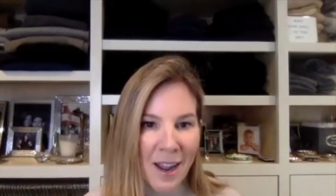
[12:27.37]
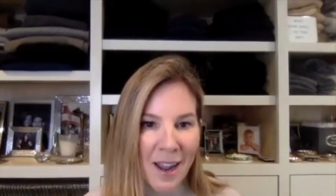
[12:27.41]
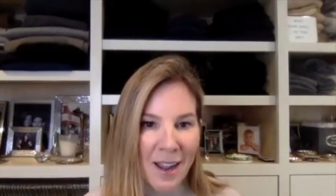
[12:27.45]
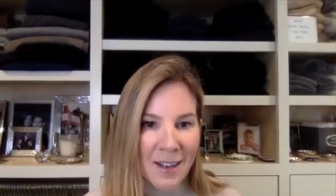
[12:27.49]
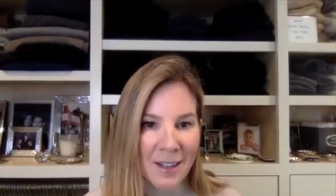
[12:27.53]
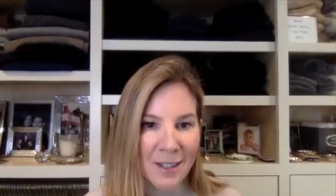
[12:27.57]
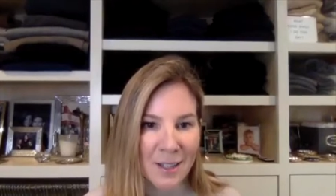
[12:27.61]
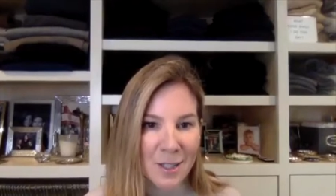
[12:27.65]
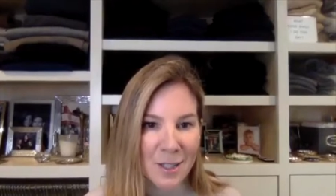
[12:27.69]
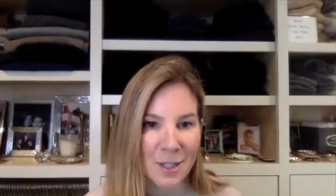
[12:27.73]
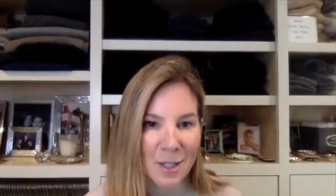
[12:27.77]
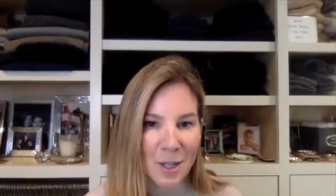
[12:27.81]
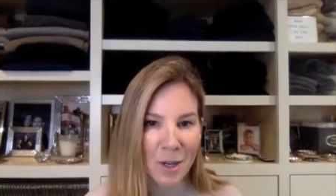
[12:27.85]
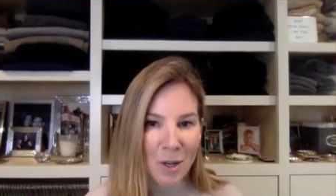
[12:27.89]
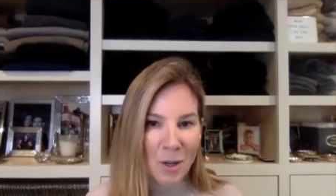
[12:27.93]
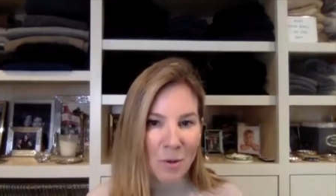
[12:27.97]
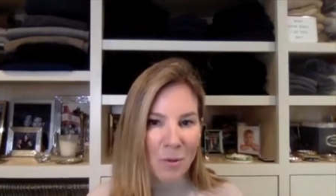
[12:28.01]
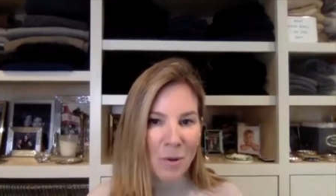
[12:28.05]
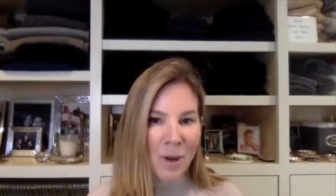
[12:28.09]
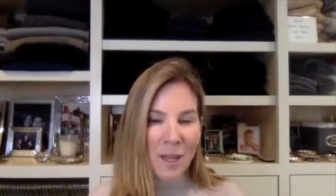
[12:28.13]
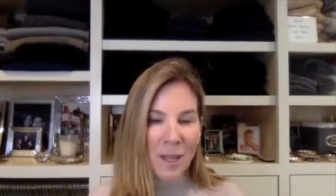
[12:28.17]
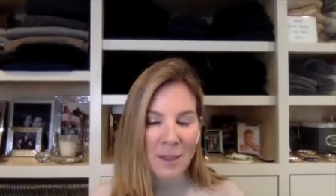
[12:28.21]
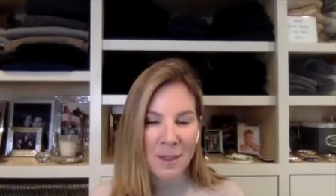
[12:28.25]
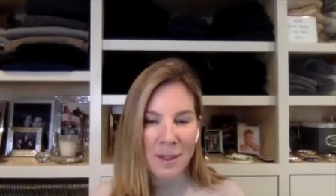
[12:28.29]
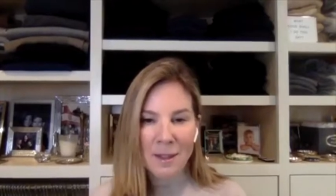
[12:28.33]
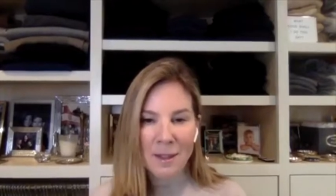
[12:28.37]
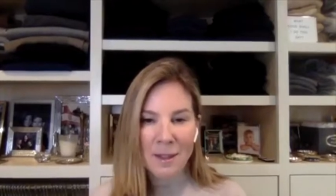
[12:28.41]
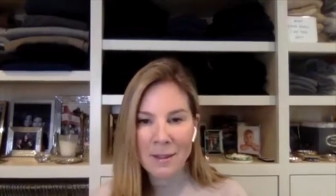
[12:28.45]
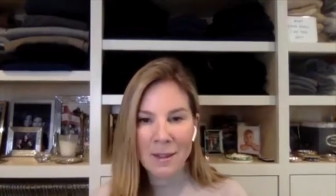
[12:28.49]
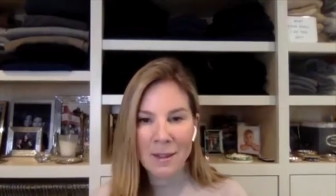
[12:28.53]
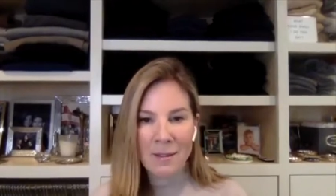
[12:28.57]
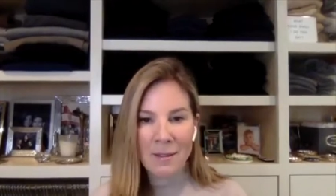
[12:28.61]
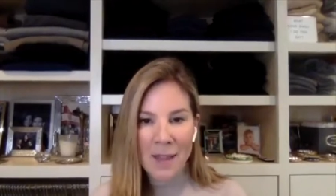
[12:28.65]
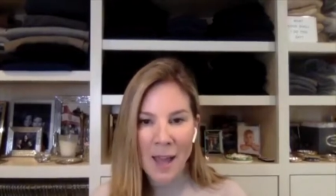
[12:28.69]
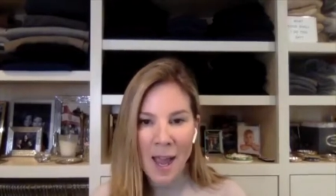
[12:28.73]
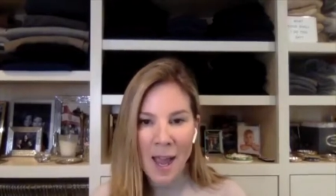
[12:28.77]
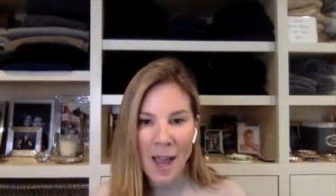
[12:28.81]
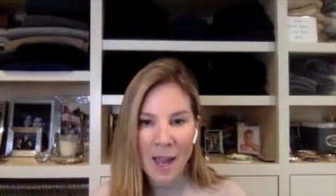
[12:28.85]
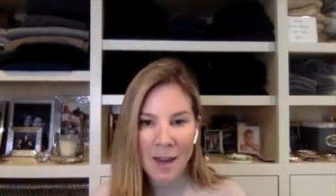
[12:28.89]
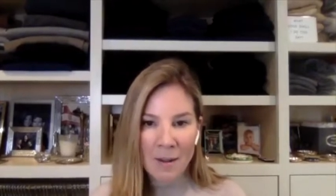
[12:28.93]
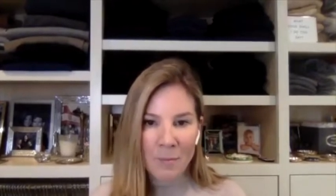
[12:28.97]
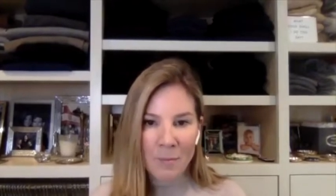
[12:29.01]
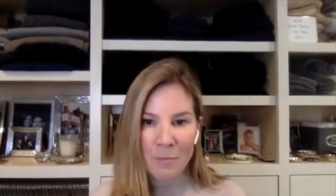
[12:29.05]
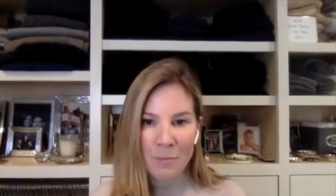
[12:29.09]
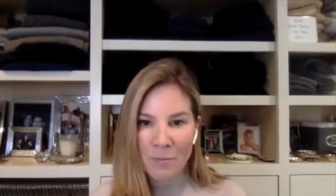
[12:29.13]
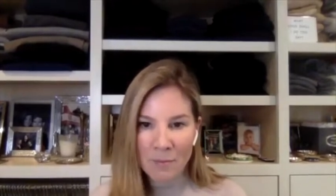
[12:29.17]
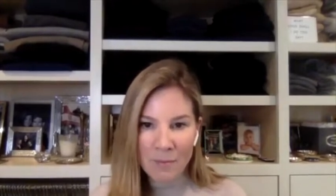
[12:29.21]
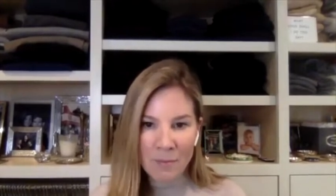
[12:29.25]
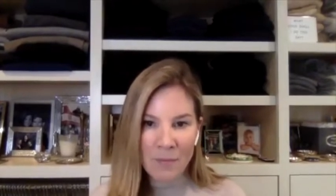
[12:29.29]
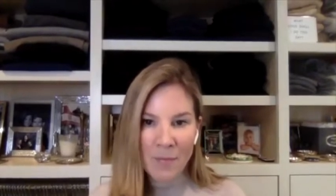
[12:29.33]
And so I think that that,
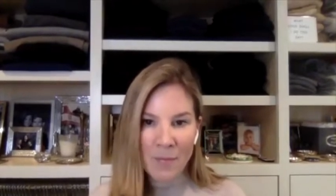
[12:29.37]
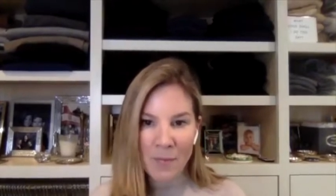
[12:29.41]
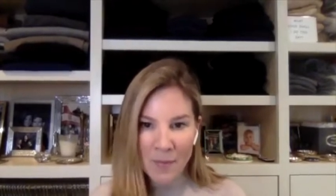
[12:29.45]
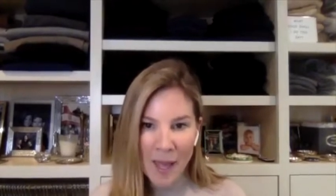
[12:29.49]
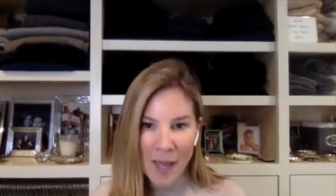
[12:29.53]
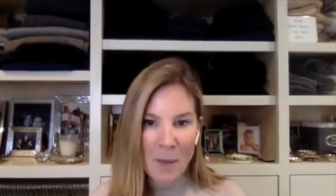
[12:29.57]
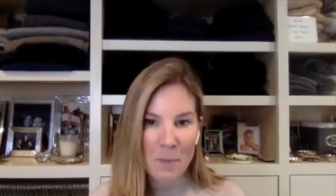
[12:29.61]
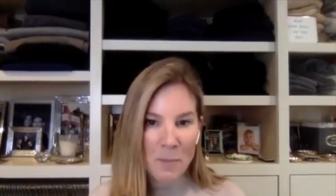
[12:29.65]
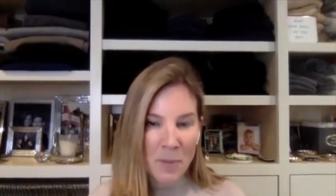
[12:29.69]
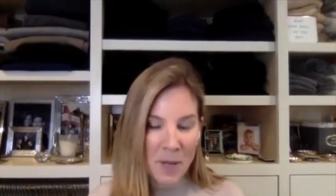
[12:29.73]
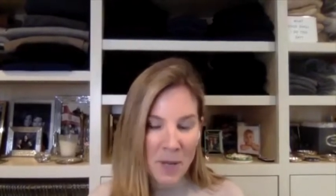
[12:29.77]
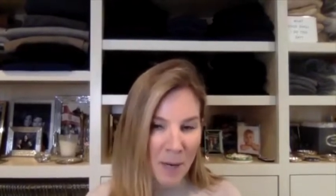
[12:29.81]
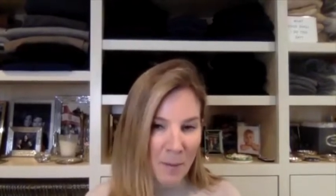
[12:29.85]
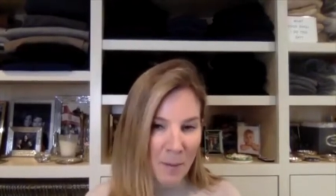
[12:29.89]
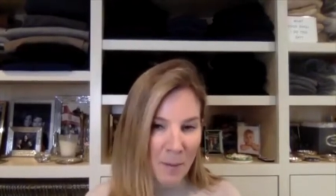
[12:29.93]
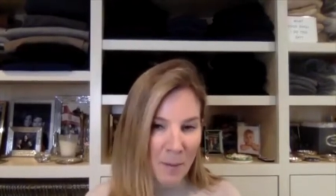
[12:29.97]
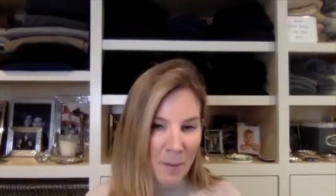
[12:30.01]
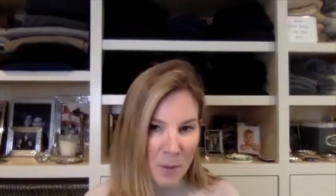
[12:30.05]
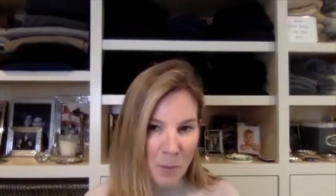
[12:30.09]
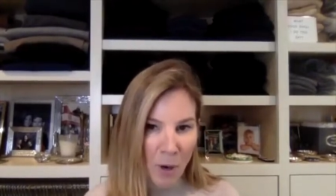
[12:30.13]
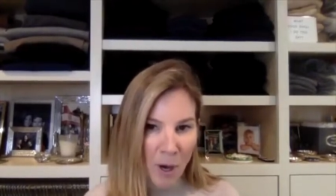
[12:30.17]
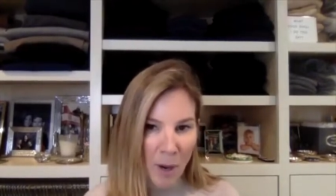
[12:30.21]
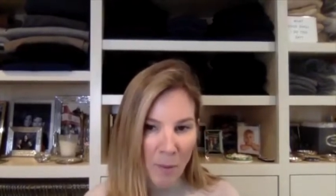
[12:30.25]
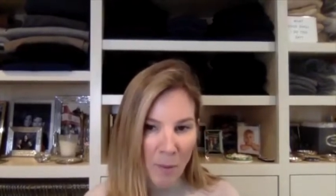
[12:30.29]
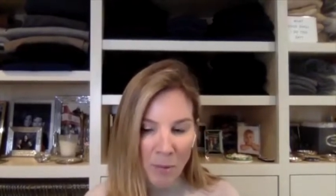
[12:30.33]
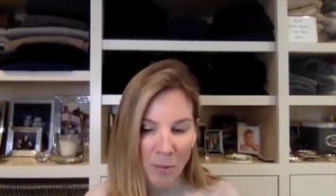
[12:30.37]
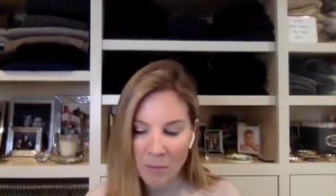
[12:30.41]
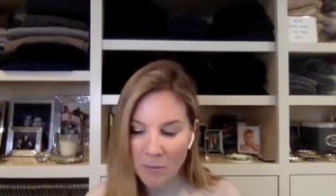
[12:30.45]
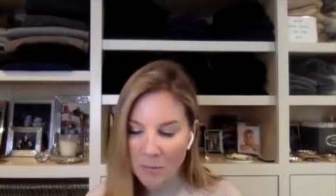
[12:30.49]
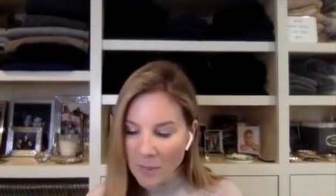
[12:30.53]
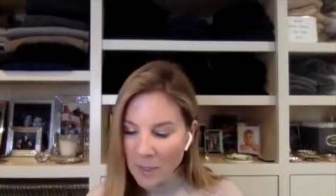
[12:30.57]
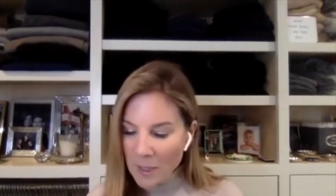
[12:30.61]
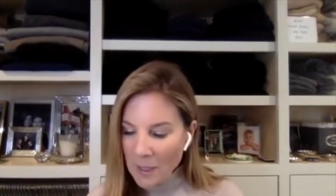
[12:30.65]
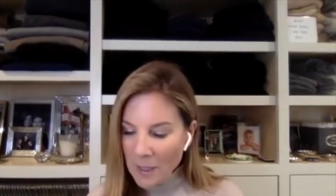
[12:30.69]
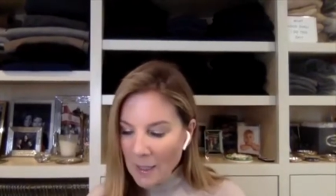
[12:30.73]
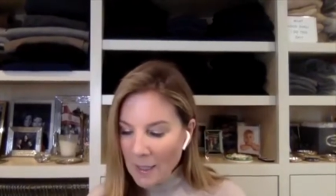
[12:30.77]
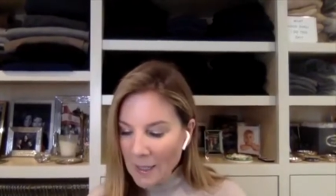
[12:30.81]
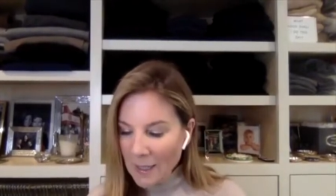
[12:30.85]
that becomes a problem.